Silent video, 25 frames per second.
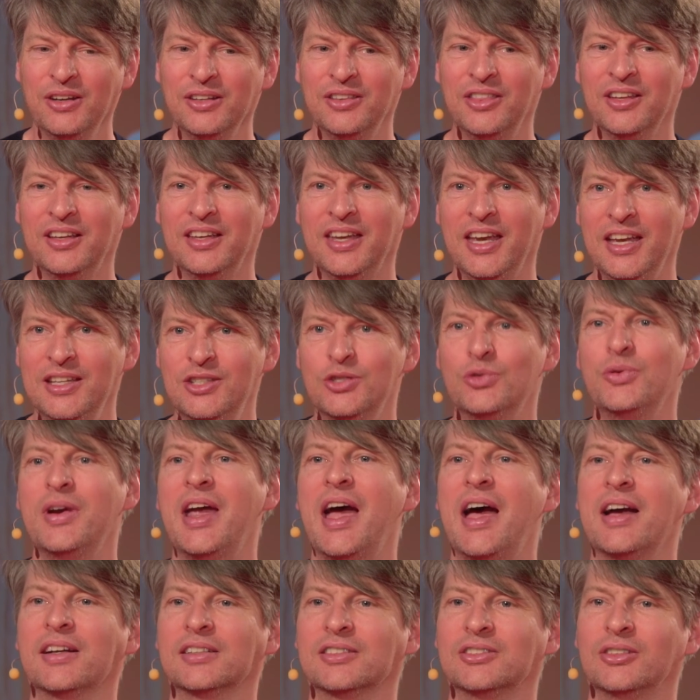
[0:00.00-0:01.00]
How did the kids
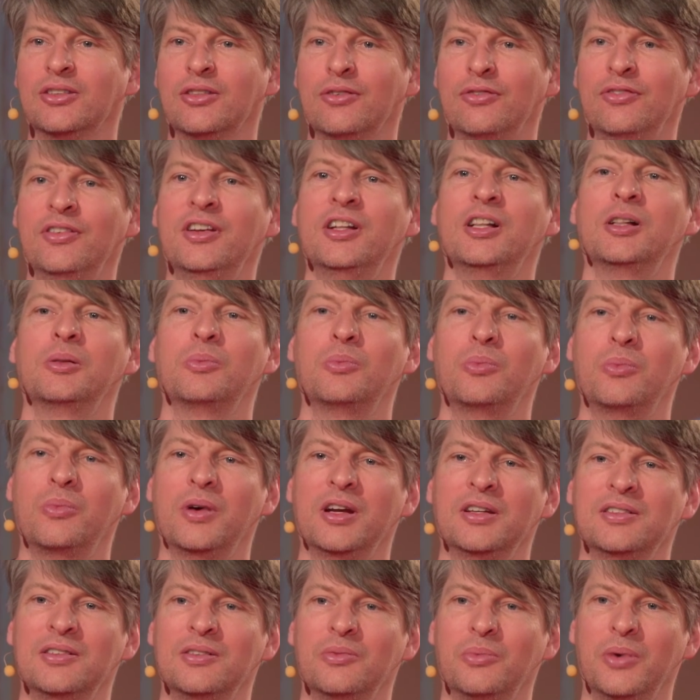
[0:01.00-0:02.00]
react to the
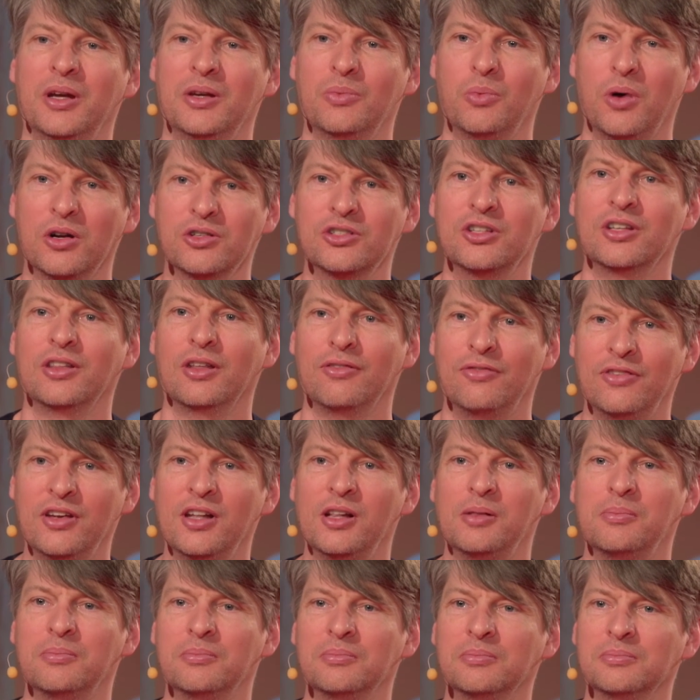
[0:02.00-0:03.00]
film when watching the
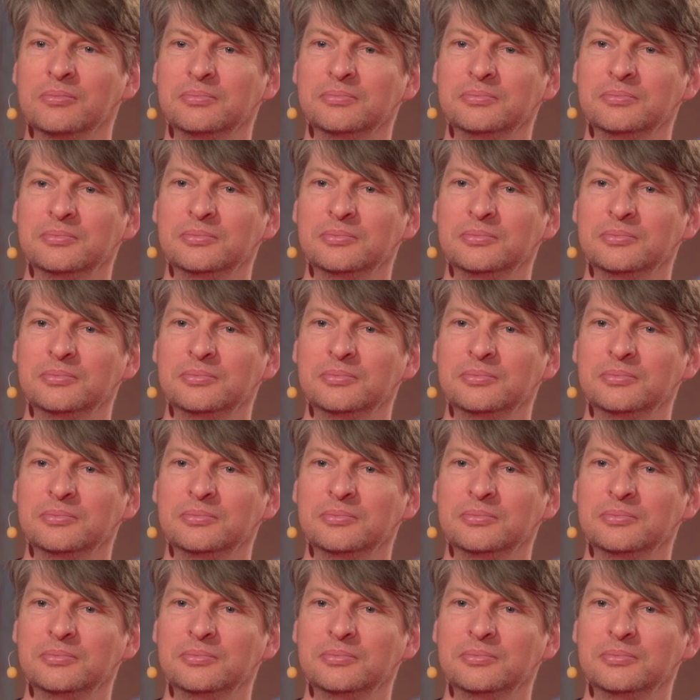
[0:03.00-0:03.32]
film?